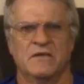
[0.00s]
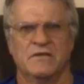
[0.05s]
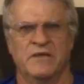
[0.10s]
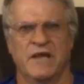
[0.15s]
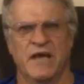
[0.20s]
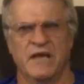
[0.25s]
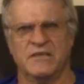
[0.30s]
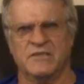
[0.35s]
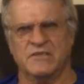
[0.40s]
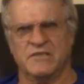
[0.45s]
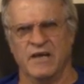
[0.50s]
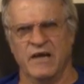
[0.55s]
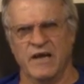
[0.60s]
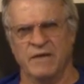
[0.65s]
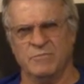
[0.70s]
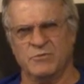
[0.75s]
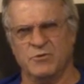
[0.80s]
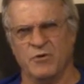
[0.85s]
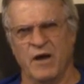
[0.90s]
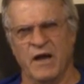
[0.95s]
Next
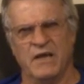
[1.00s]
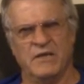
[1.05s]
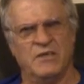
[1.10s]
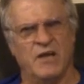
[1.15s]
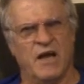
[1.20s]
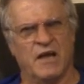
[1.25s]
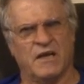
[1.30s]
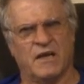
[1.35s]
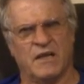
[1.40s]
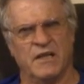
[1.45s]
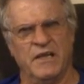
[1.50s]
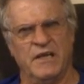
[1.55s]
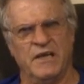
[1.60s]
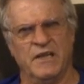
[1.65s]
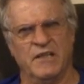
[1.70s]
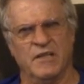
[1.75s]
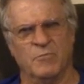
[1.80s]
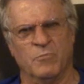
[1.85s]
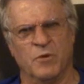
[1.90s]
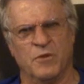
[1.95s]
time, try not
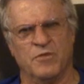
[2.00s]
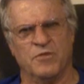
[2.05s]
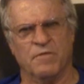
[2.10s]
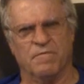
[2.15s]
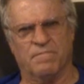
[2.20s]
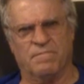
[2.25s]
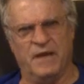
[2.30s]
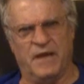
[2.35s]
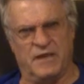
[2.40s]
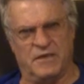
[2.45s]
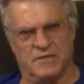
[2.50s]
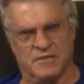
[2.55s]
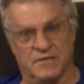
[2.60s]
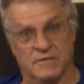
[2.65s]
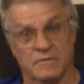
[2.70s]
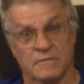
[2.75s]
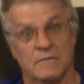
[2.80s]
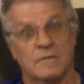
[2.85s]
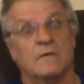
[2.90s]
cleaning them with your face.